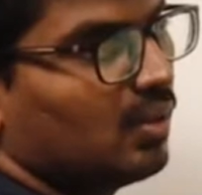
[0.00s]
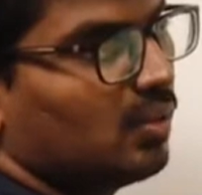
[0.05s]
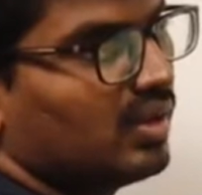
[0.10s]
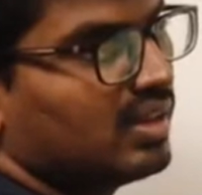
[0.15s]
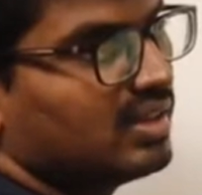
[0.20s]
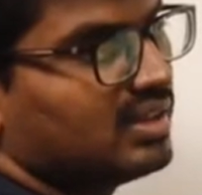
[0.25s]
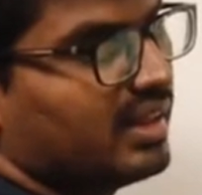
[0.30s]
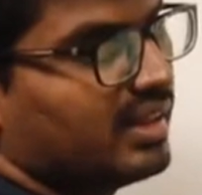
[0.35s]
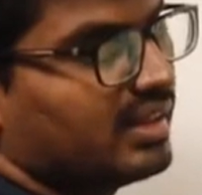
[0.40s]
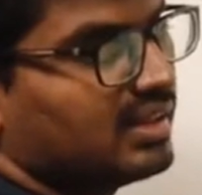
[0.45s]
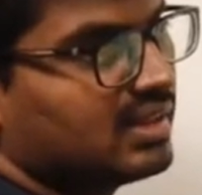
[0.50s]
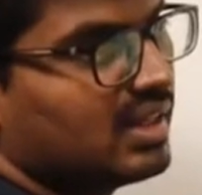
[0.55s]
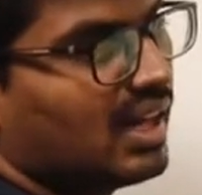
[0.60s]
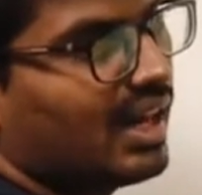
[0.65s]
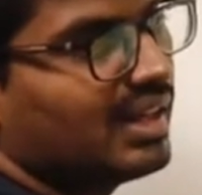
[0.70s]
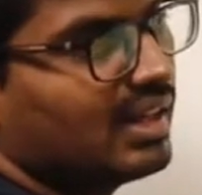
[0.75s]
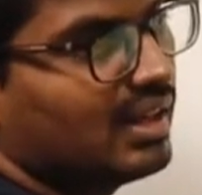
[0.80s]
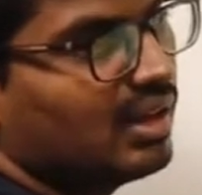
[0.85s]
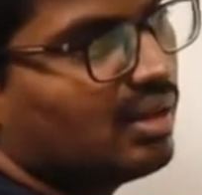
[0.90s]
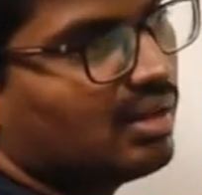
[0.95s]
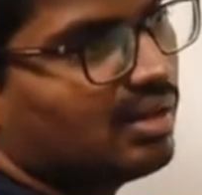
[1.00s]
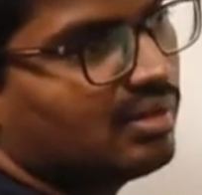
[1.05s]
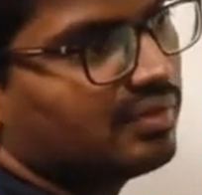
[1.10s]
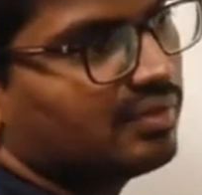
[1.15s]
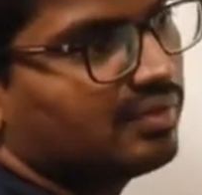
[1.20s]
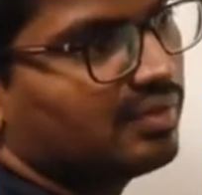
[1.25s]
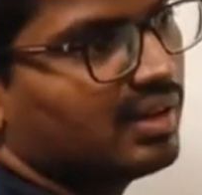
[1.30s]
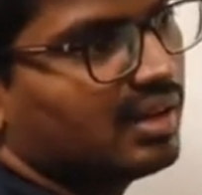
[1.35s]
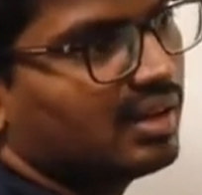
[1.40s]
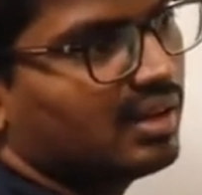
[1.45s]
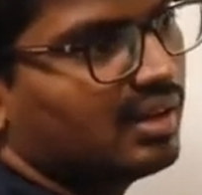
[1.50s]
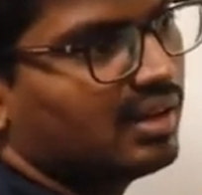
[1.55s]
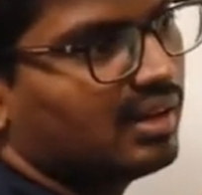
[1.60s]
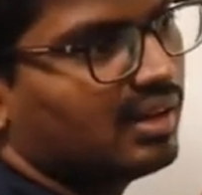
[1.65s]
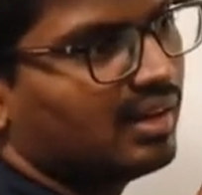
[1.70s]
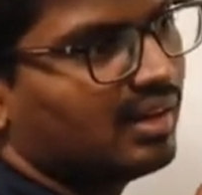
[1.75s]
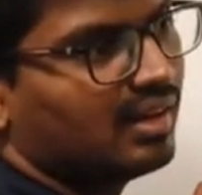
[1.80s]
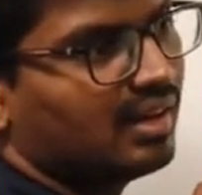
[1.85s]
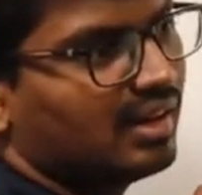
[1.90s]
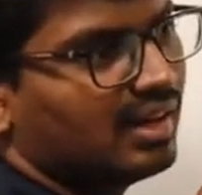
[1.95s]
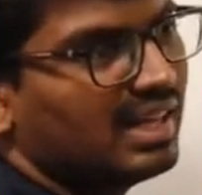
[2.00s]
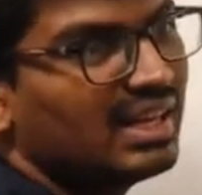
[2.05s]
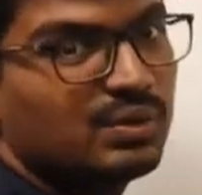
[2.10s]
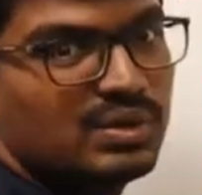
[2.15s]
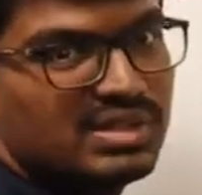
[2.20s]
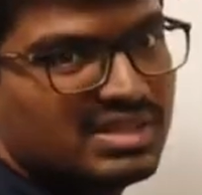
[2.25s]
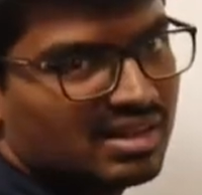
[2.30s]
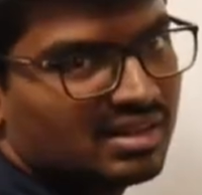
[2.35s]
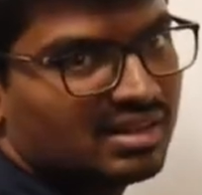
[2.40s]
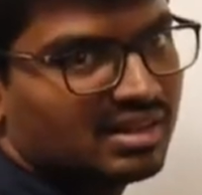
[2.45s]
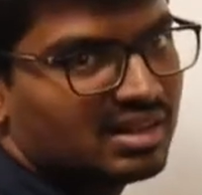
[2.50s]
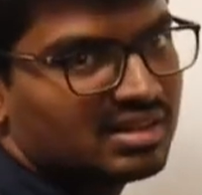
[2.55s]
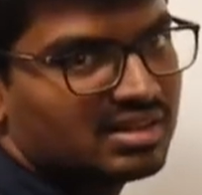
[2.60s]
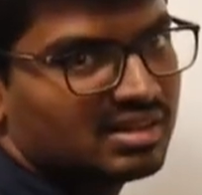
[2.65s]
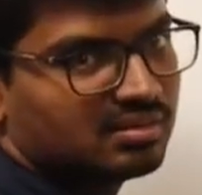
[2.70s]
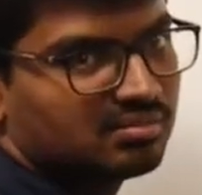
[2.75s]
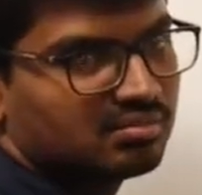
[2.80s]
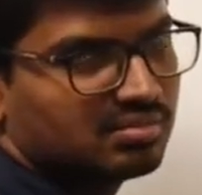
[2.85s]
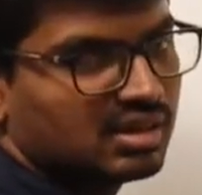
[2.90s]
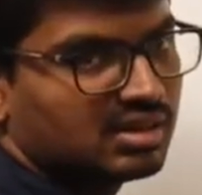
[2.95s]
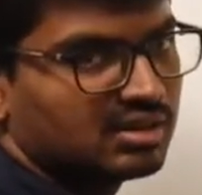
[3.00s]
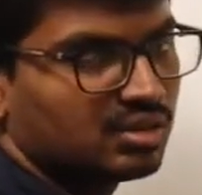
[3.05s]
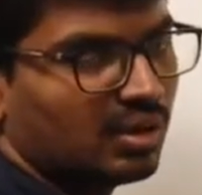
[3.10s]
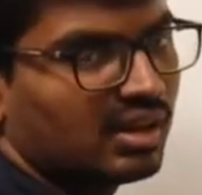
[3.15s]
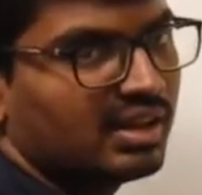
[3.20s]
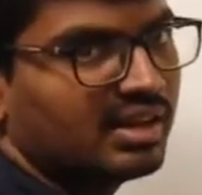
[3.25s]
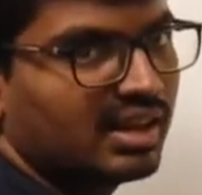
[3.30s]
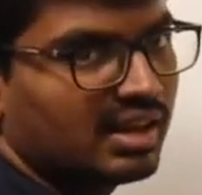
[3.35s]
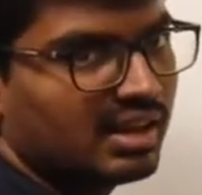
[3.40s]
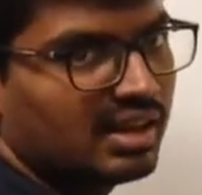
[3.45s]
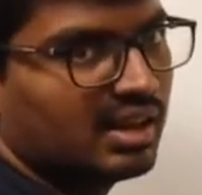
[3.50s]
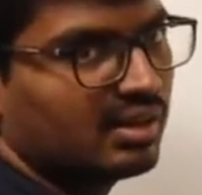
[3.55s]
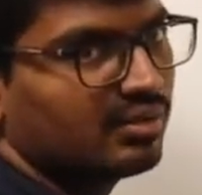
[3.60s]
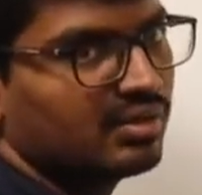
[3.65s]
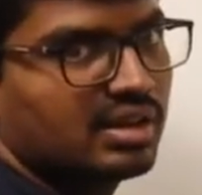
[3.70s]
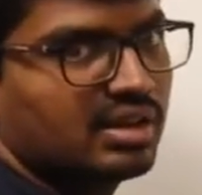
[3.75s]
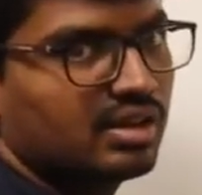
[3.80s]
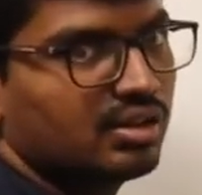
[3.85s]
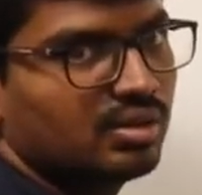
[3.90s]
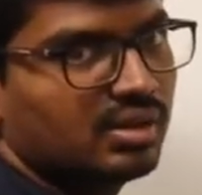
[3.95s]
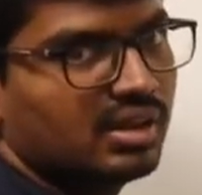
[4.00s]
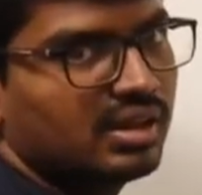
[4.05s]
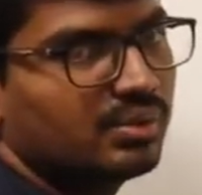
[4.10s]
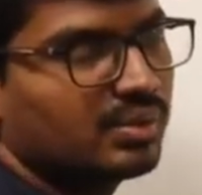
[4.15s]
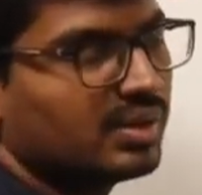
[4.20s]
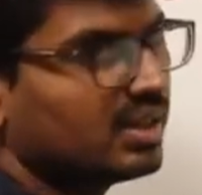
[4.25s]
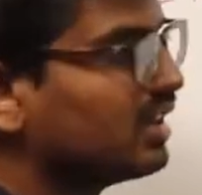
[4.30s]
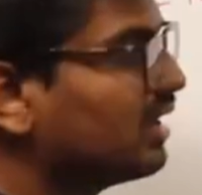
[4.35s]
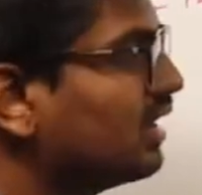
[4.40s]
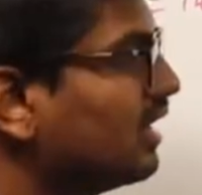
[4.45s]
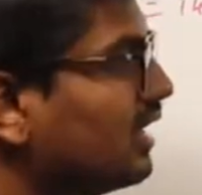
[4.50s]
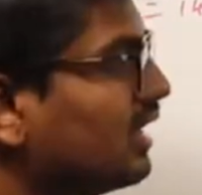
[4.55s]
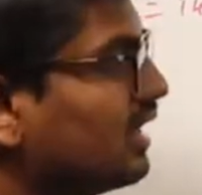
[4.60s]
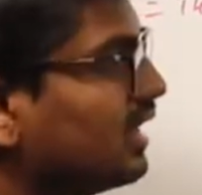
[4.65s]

what is that? Starting of liquid generation, solid getting converted into liquid.